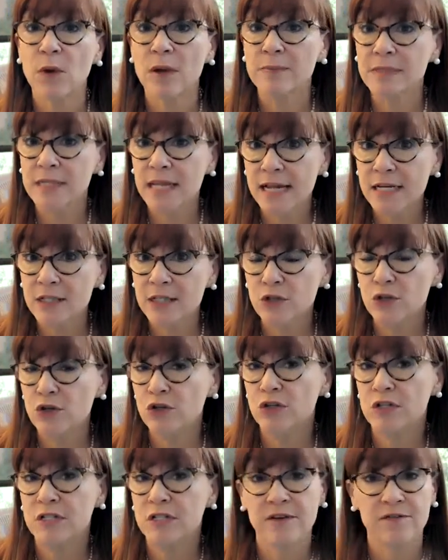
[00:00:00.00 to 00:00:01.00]
website, so you
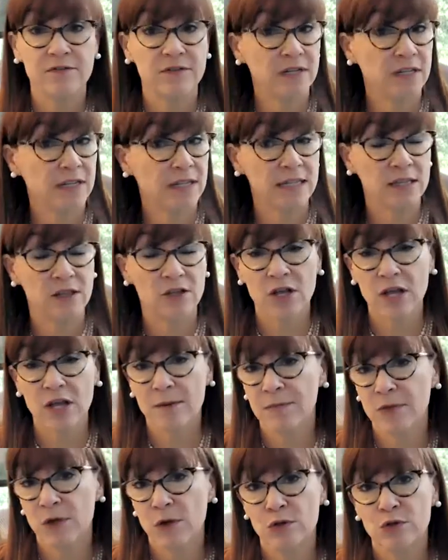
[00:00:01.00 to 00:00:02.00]
should definitely look
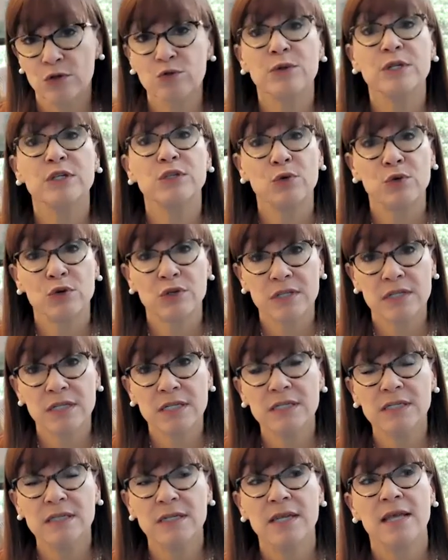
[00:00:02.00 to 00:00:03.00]
up those
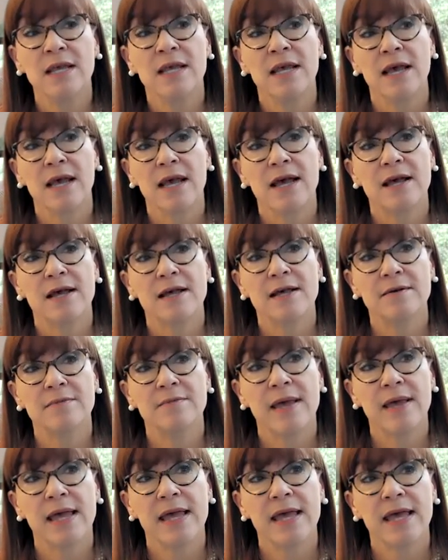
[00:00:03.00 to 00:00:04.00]
resources
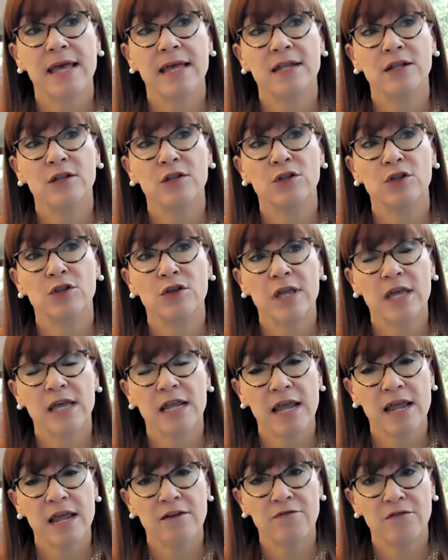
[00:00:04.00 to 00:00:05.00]
and look
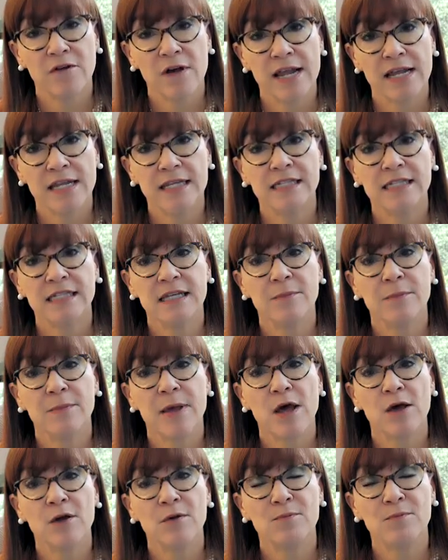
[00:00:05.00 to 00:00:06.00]
at advice
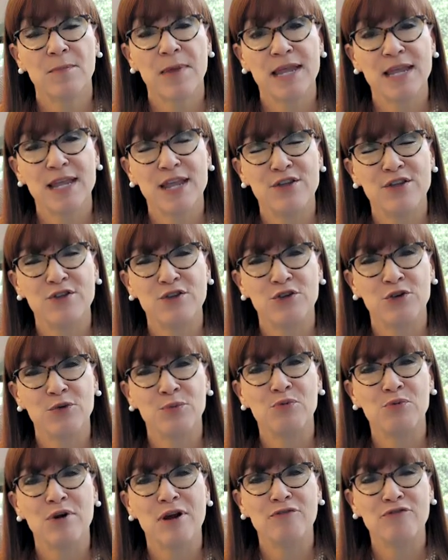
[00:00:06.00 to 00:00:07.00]
about making your
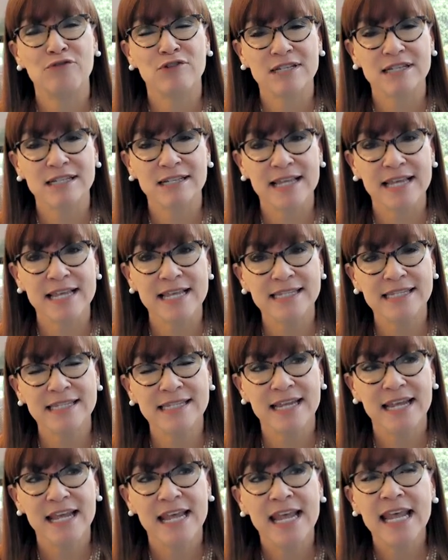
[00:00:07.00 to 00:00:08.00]
preference
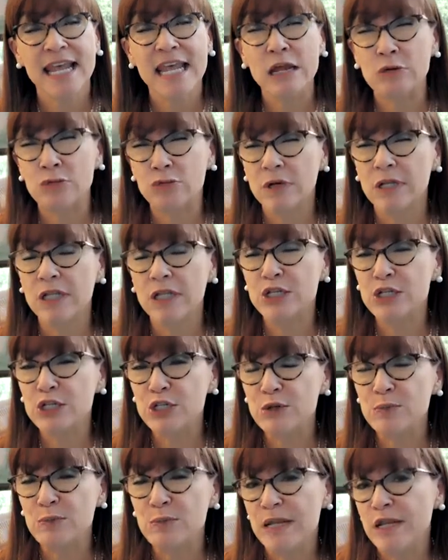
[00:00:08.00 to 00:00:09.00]
list. It really
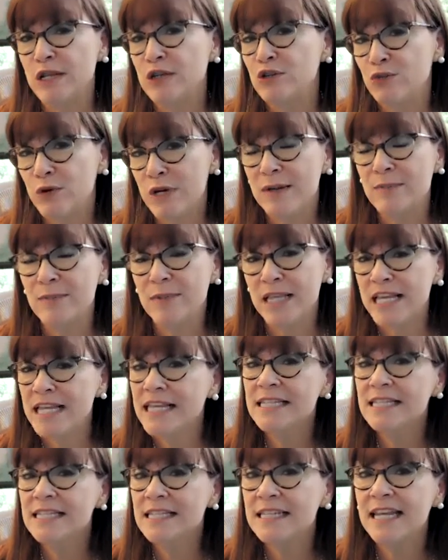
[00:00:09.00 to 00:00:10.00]
should be a dream
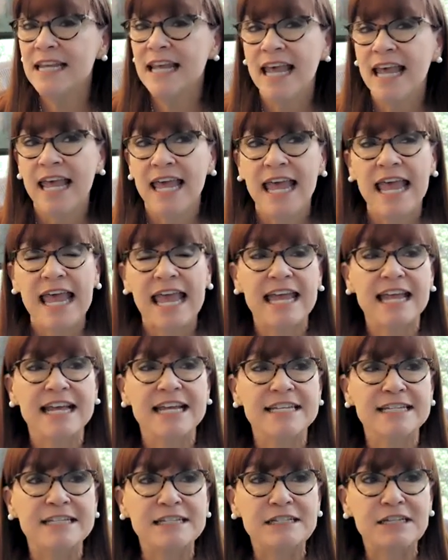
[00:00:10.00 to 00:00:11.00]
list,
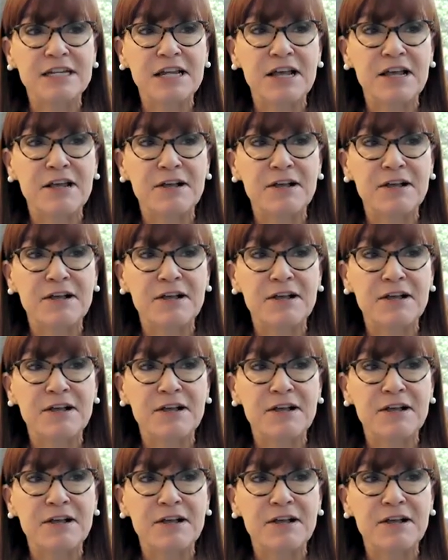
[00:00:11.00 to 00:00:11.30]
and